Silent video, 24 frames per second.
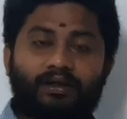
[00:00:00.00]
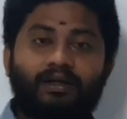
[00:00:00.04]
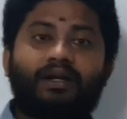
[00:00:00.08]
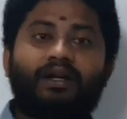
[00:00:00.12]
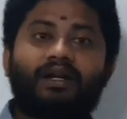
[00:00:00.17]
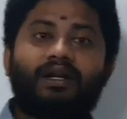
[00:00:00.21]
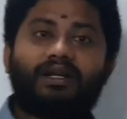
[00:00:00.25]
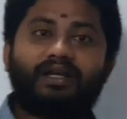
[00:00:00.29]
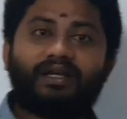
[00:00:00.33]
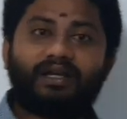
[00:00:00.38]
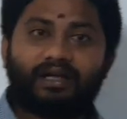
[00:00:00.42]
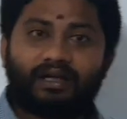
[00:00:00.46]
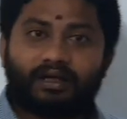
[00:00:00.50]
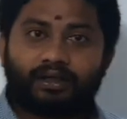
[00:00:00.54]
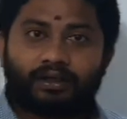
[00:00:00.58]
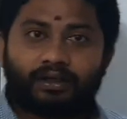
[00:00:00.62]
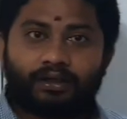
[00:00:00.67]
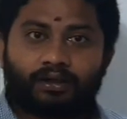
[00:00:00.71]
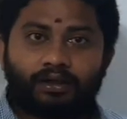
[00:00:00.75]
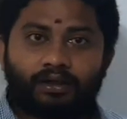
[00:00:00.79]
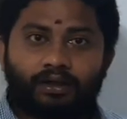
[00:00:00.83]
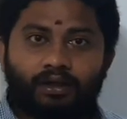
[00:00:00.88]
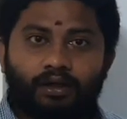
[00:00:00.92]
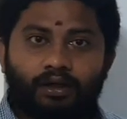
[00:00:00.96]
Clear?
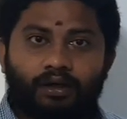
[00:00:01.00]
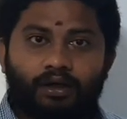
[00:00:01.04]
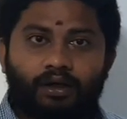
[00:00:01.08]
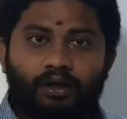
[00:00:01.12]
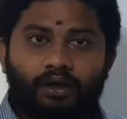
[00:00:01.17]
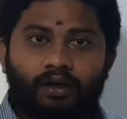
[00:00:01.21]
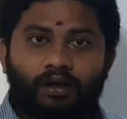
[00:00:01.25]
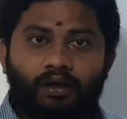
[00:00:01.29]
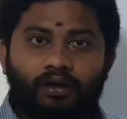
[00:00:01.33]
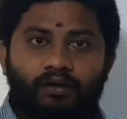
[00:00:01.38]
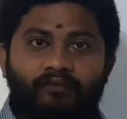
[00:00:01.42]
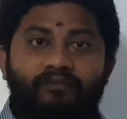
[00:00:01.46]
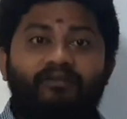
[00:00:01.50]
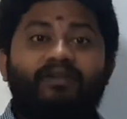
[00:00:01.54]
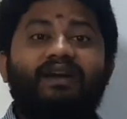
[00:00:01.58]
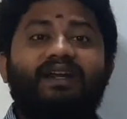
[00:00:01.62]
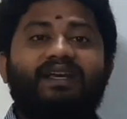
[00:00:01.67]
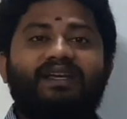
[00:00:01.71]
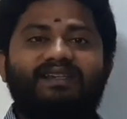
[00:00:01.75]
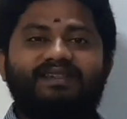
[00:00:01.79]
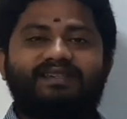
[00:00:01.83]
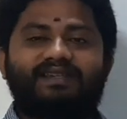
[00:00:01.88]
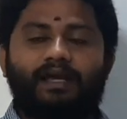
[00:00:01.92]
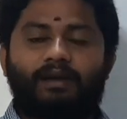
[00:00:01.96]
For
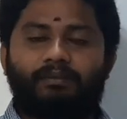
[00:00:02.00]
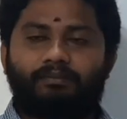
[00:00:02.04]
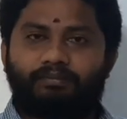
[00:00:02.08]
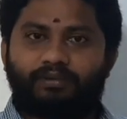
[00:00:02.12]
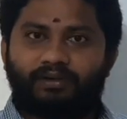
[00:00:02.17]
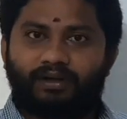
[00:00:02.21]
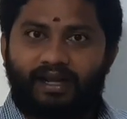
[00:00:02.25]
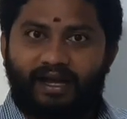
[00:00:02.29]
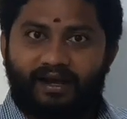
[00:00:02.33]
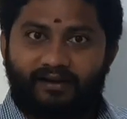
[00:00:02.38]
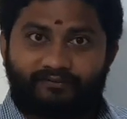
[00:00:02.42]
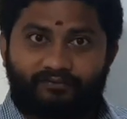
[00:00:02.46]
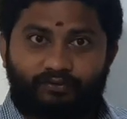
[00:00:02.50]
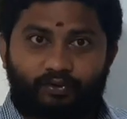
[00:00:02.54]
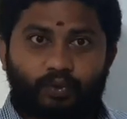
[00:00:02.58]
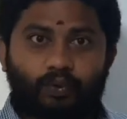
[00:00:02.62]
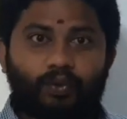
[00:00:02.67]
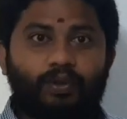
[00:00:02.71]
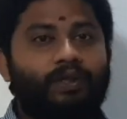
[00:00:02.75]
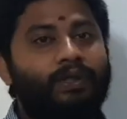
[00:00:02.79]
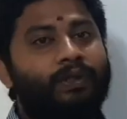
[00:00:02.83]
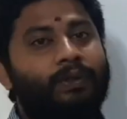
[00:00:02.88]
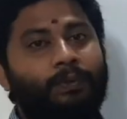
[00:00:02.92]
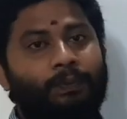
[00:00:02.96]
example, I have
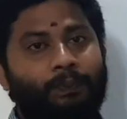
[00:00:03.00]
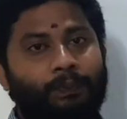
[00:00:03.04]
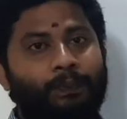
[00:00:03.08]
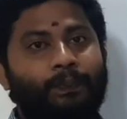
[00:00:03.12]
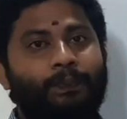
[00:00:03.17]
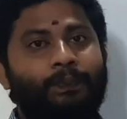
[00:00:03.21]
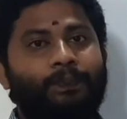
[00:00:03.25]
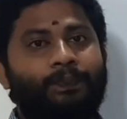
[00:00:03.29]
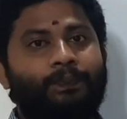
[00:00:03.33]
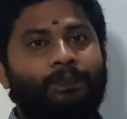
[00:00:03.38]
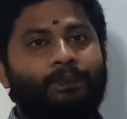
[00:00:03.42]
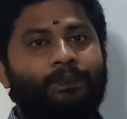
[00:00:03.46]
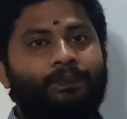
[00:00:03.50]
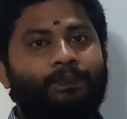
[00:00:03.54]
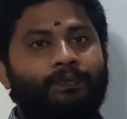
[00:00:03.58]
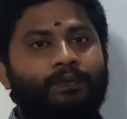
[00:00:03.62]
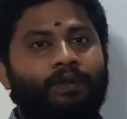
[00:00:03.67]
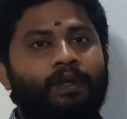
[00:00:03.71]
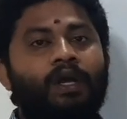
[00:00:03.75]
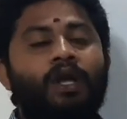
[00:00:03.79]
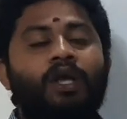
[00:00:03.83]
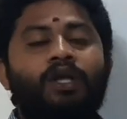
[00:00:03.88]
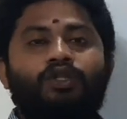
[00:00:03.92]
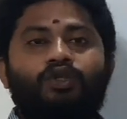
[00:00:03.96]
told you.
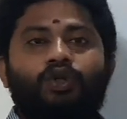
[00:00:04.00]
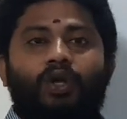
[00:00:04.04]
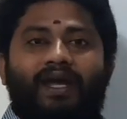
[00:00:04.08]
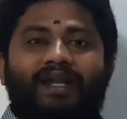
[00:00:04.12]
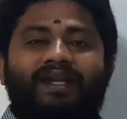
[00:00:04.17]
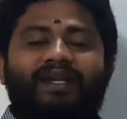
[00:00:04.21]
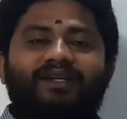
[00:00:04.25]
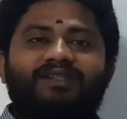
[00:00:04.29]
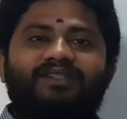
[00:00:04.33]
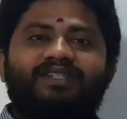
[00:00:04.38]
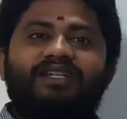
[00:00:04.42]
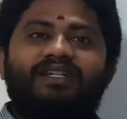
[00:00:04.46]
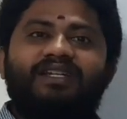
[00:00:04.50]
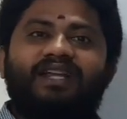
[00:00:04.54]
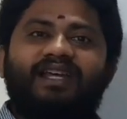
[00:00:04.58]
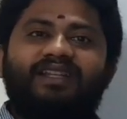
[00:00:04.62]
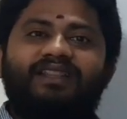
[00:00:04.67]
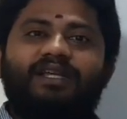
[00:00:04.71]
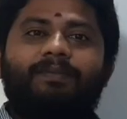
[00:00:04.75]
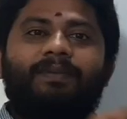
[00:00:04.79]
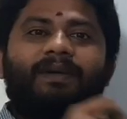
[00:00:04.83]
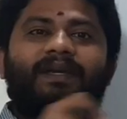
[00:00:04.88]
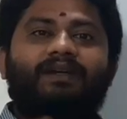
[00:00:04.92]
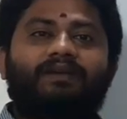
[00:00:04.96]
So energy
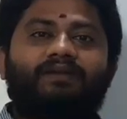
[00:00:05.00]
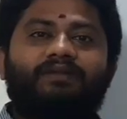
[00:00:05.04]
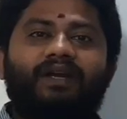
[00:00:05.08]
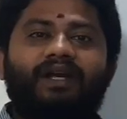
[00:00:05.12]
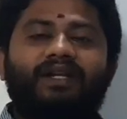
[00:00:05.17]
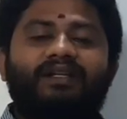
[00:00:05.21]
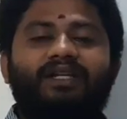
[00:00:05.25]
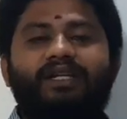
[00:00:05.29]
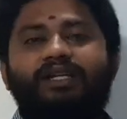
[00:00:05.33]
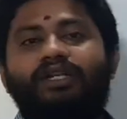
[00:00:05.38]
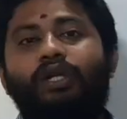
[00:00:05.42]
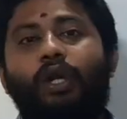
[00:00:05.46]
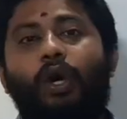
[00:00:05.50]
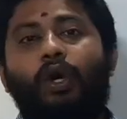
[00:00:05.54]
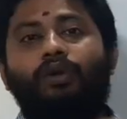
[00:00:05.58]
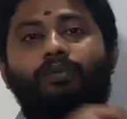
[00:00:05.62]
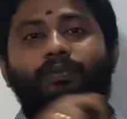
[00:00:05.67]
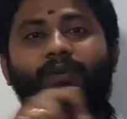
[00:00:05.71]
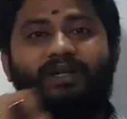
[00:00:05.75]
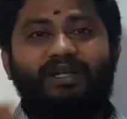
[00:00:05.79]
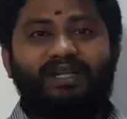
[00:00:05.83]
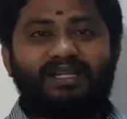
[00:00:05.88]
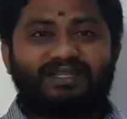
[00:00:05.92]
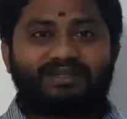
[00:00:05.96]
neither be created
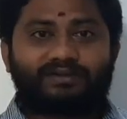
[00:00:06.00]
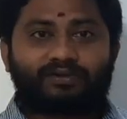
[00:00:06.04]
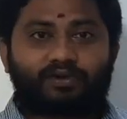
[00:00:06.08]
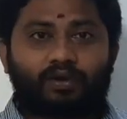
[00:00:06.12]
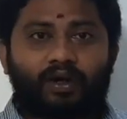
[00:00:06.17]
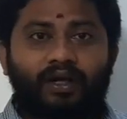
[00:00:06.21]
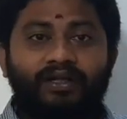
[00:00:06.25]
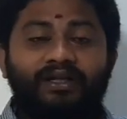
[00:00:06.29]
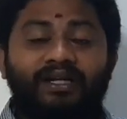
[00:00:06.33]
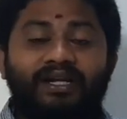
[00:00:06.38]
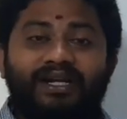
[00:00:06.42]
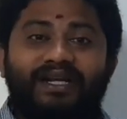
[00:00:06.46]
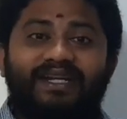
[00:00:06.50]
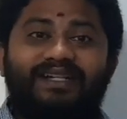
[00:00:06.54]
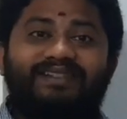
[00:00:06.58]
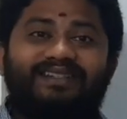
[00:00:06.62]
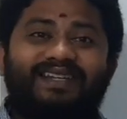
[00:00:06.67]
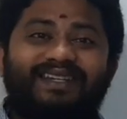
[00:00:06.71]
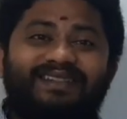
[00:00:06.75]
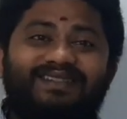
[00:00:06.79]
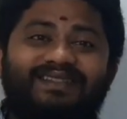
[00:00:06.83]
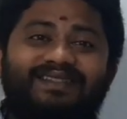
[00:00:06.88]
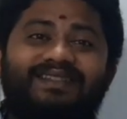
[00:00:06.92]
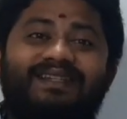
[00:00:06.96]
nor be destroyed. It
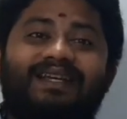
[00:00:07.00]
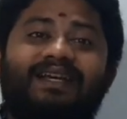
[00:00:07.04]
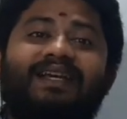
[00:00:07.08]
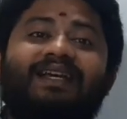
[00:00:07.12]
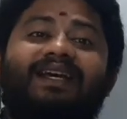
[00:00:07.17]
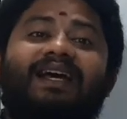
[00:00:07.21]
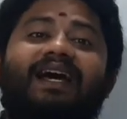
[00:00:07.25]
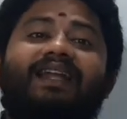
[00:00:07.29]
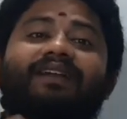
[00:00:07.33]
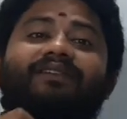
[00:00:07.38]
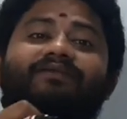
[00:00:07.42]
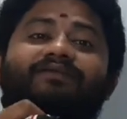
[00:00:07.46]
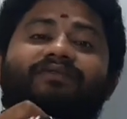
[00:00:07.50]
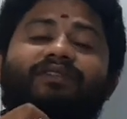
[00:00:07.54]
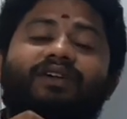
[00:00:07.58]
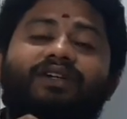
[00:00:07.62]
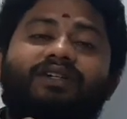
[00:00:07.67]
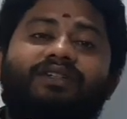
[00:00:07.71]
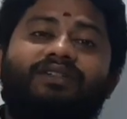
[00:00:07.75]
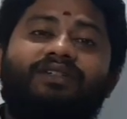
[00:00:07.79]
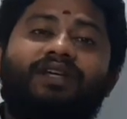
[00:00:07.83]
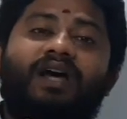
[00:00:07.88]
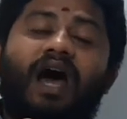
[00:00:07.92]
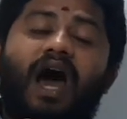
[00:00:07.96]
just
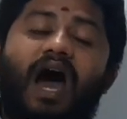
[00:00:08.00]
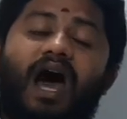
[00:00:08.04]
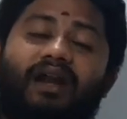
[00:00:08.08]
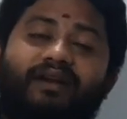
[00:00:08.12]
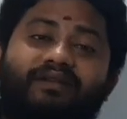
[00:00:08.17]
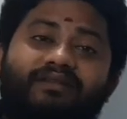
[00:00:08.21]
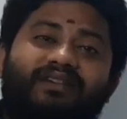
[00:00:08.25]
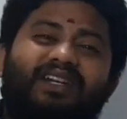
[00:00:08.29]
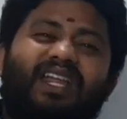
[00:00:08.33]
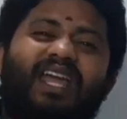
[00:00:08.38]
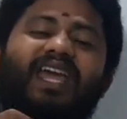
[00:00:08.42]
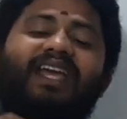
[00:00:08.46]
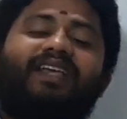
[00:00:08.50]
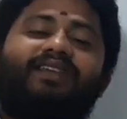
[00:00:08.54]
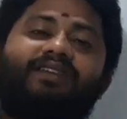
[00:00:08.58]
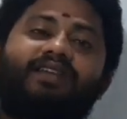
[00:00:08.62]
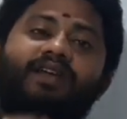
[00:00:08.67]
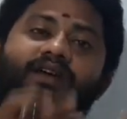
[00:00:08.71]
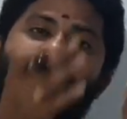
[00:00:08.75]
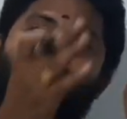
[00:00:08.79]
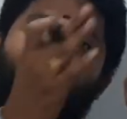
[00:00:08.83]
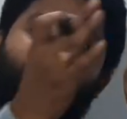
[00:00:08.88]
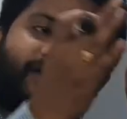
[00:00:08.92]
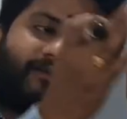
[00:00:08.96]
converts or
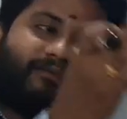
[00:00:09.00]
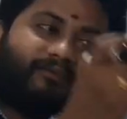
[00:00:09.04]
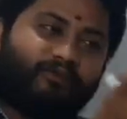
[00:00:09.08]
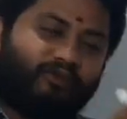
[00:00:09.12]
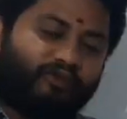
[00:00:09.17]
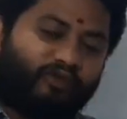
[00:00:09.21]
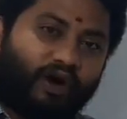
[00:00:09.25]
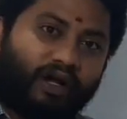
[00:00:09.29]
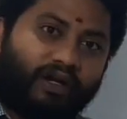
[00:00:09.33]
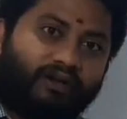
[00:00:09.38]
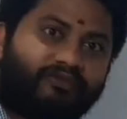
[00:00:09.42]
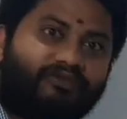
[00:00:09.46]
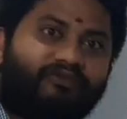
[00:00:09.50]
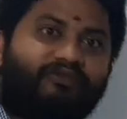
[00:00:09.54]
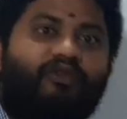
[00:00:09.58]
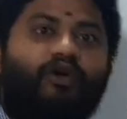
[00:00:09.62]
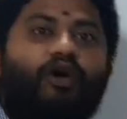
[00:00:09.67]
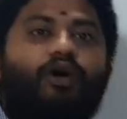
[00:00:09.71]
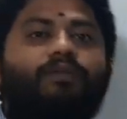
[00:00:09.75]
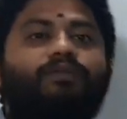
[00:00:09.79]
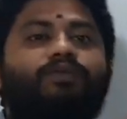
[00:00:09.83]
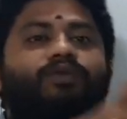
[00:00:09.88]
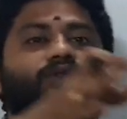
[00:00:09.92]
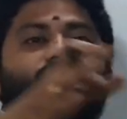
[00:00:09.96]
takes from one
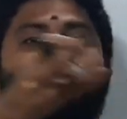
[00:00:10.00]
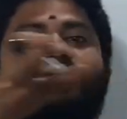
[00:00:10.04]
form to